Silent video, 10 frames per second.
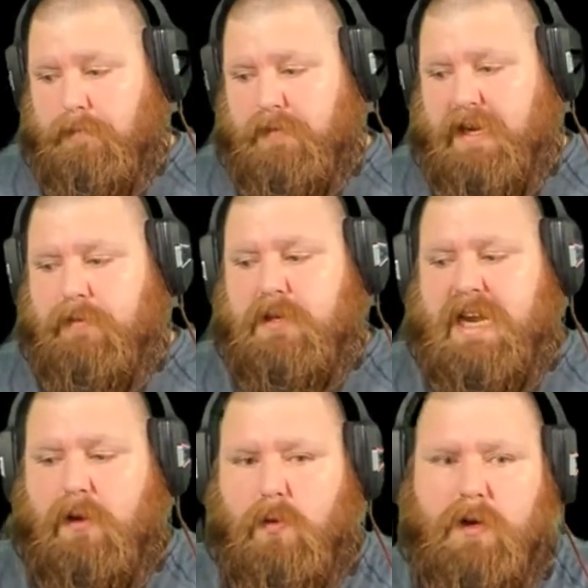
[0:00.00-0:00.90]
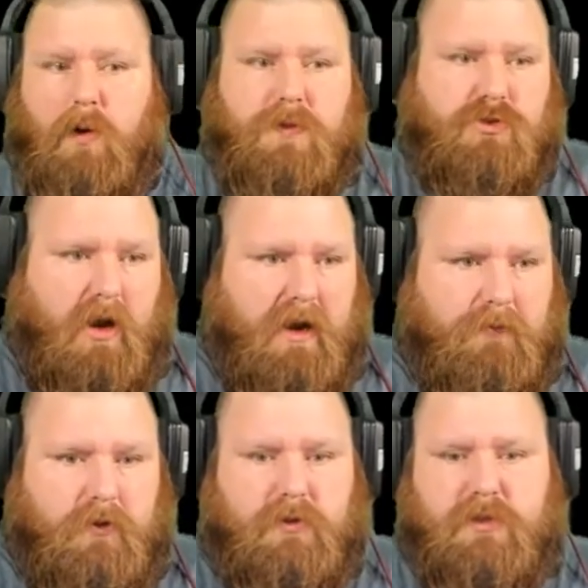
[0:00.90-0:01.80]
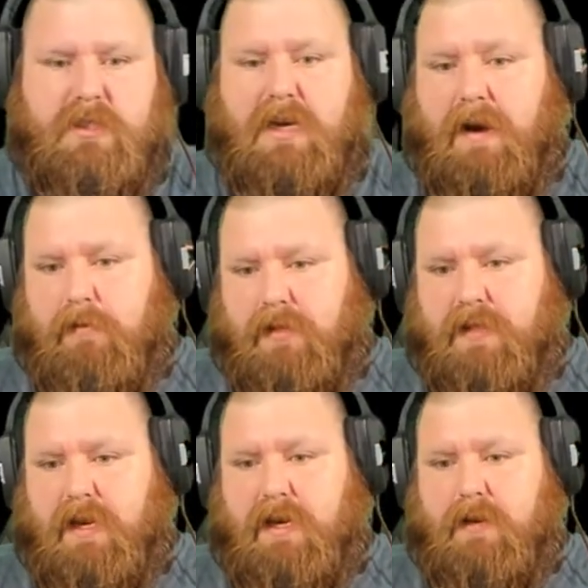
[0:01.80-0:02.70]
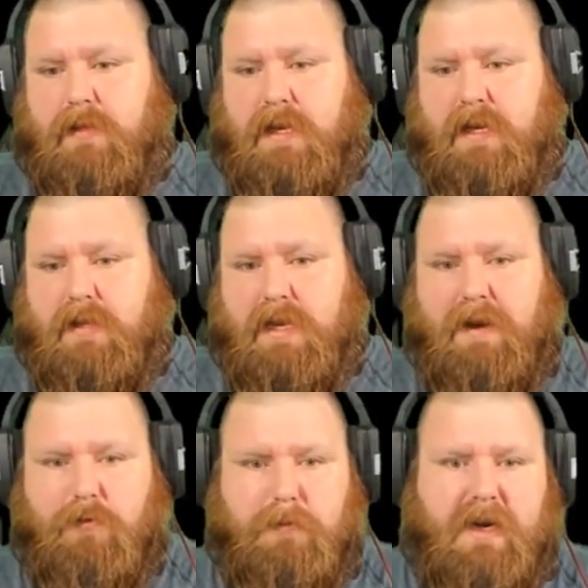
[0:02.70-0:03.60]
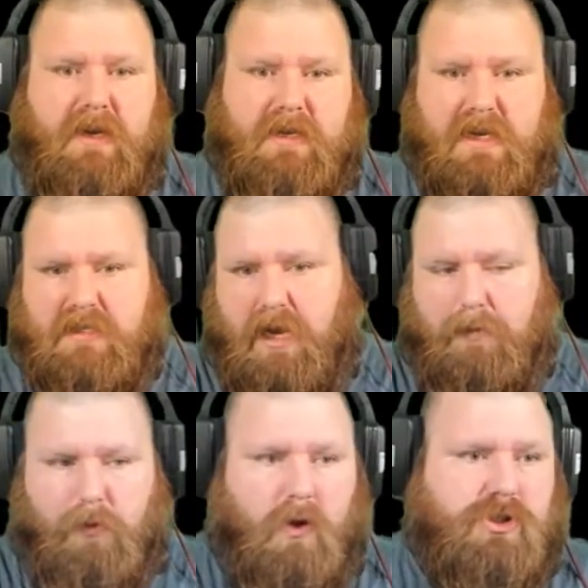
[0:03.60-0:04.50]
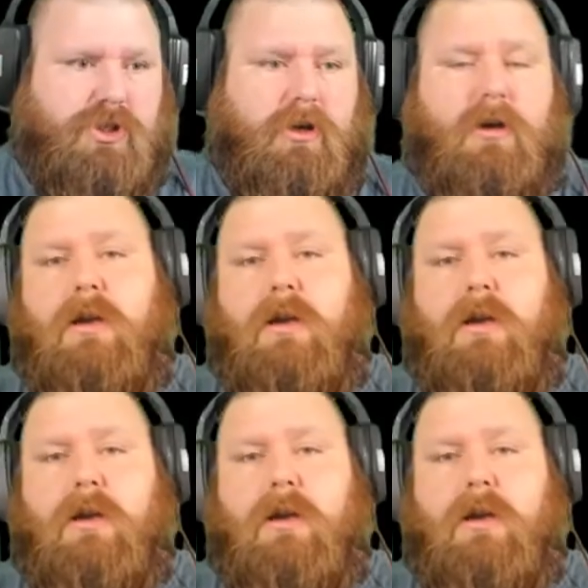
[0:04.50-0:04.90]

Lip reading: Even downloading all the drivers, everything, the AVerMedia desktop launcher,